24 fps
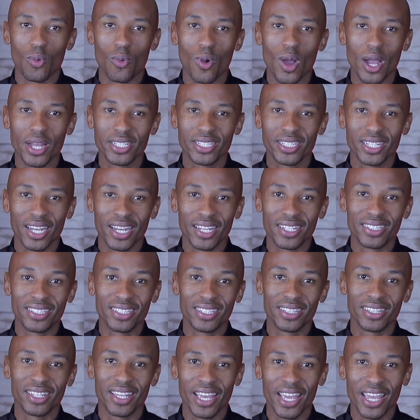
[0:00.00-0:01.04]
watch
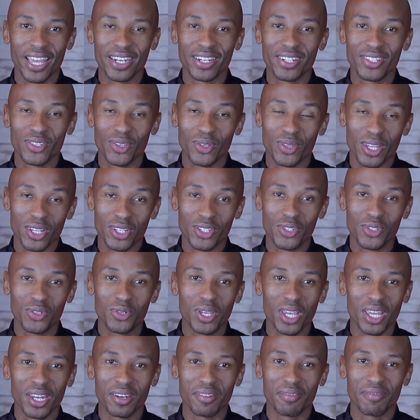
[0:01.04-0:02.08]
until the end so that you
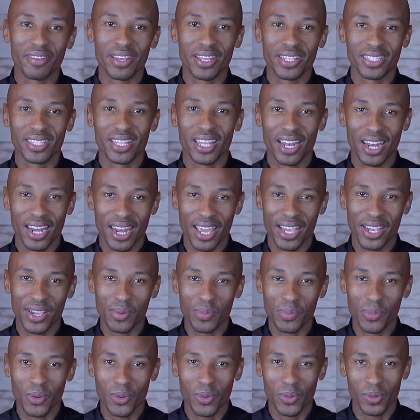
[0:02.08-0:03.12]
can invest like a
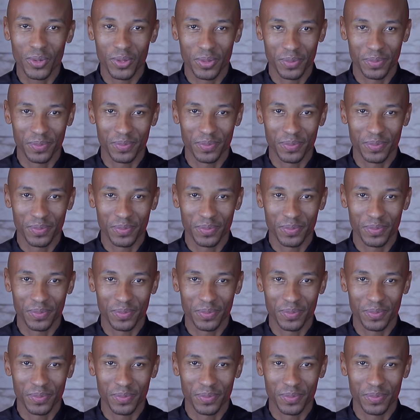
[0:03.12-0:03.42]
pro.